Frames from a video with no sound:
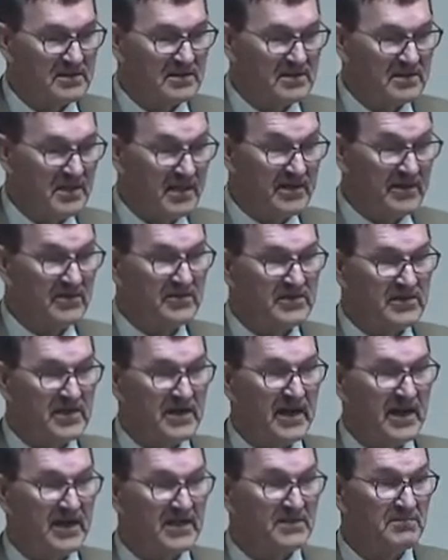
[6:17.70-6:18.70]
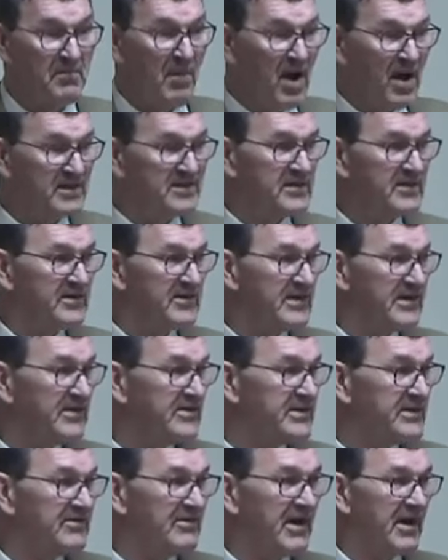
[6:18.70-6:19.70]
I know today it's Monster
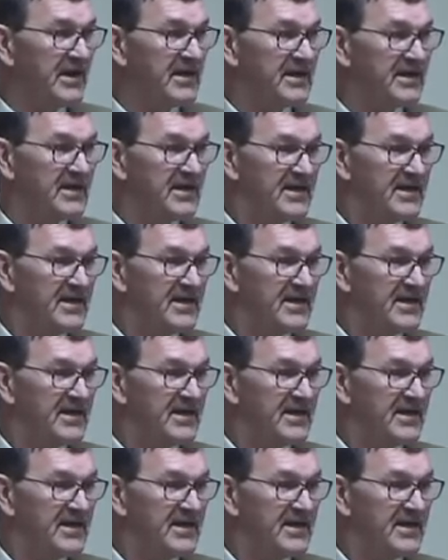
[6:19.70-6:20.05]
Energy, right?